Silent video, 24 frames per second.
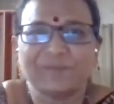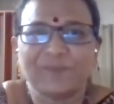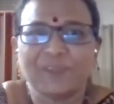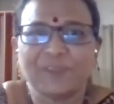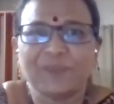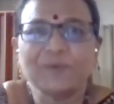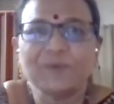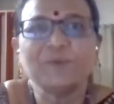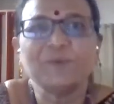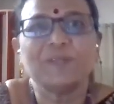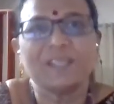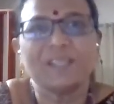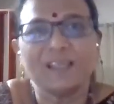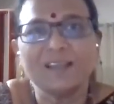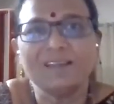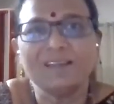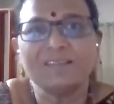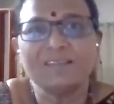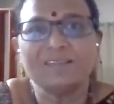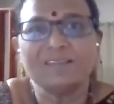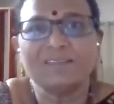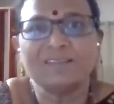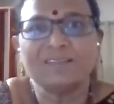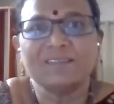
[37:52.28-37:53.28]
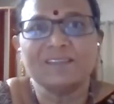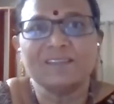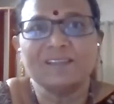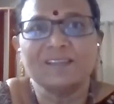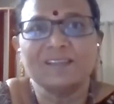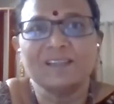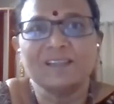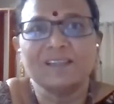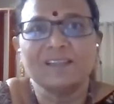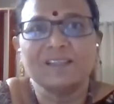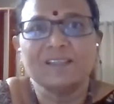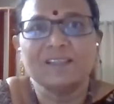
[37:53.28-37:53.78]
You tell,
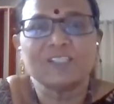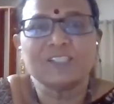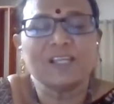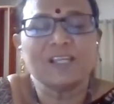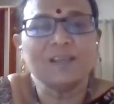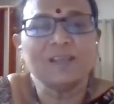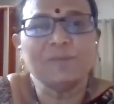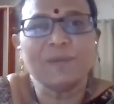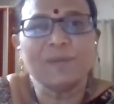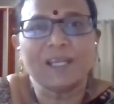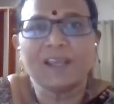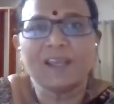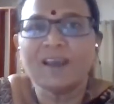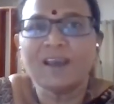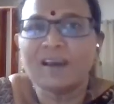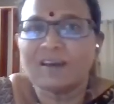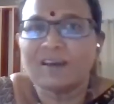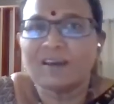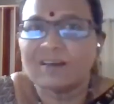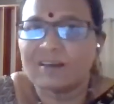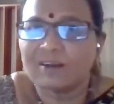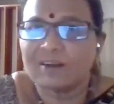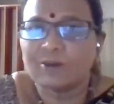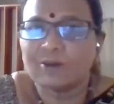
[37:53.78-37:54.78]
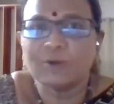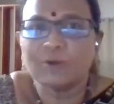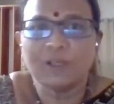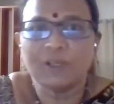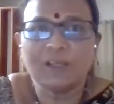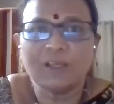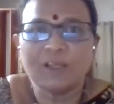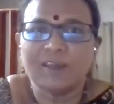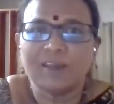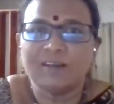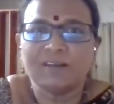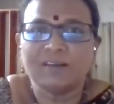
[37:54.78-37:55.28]
child, beta,
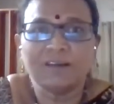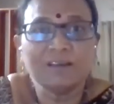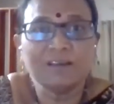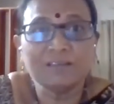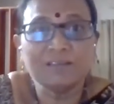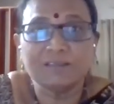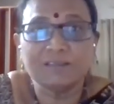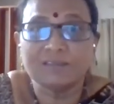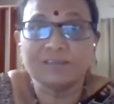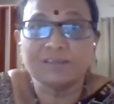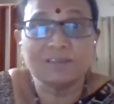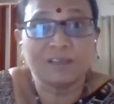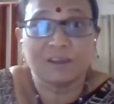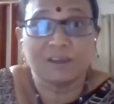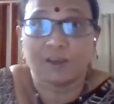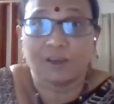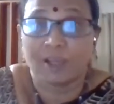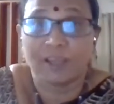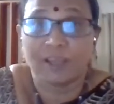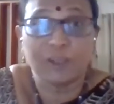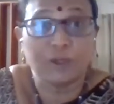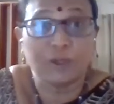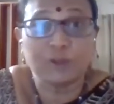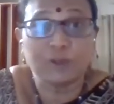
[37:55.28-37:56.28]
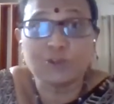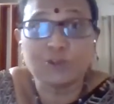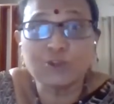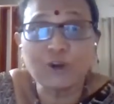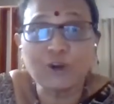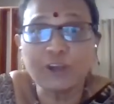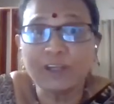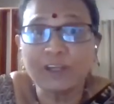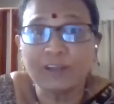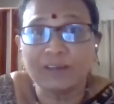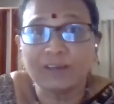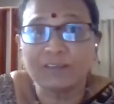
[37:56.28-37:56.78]
today I read this thing, I
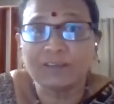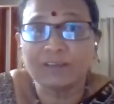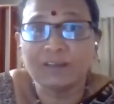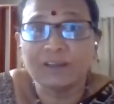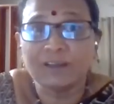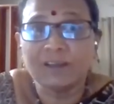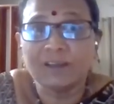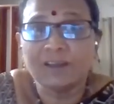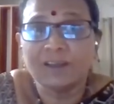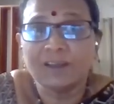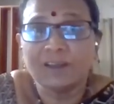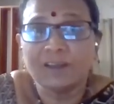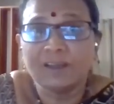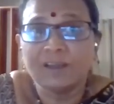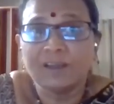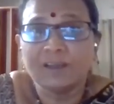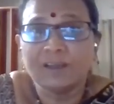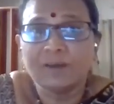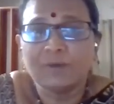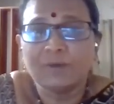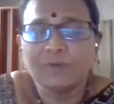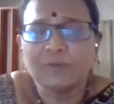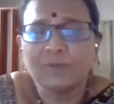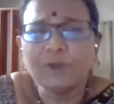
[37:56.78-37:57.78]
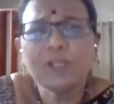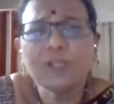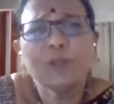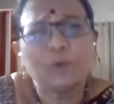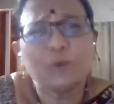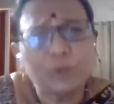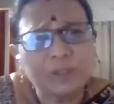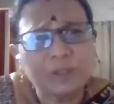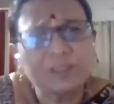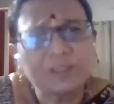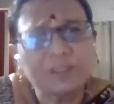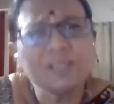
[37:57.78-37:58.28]
enjoyed it. Very
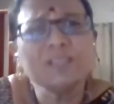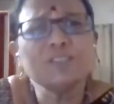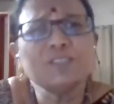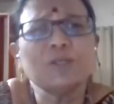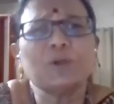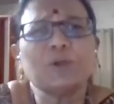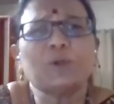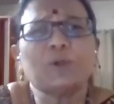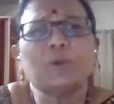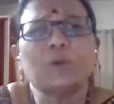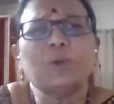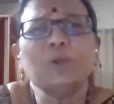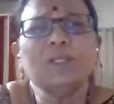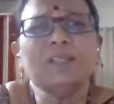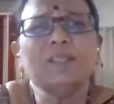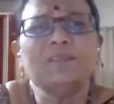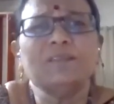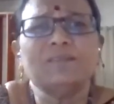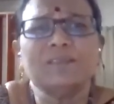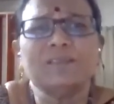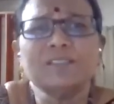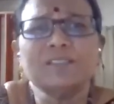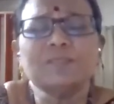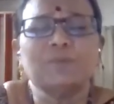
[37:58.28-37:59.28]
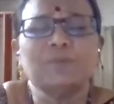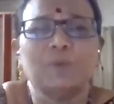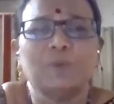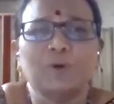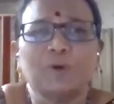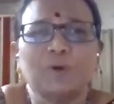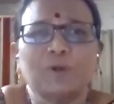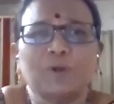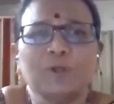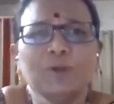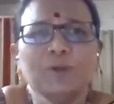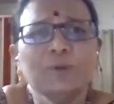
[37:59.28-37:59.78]
good things are told in this
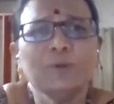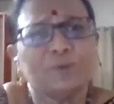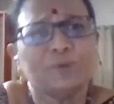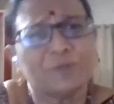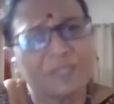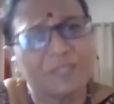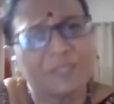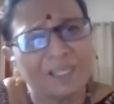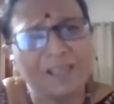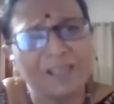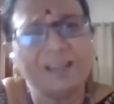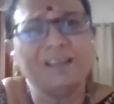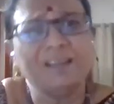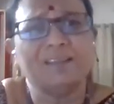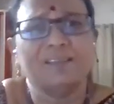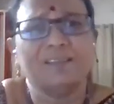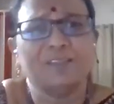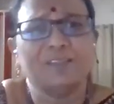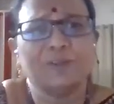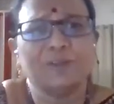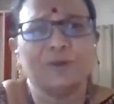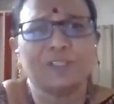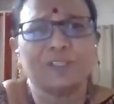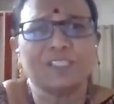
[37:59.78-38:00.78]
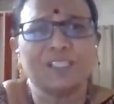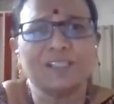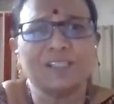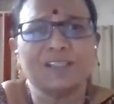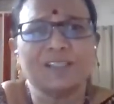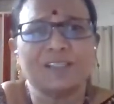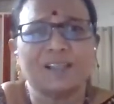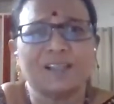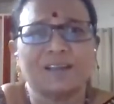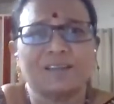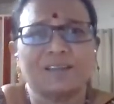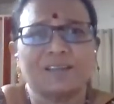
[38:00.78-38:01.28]
book. You tell your
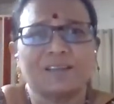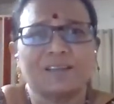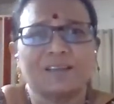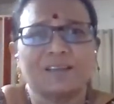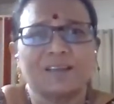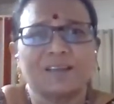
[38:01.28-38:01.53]
children.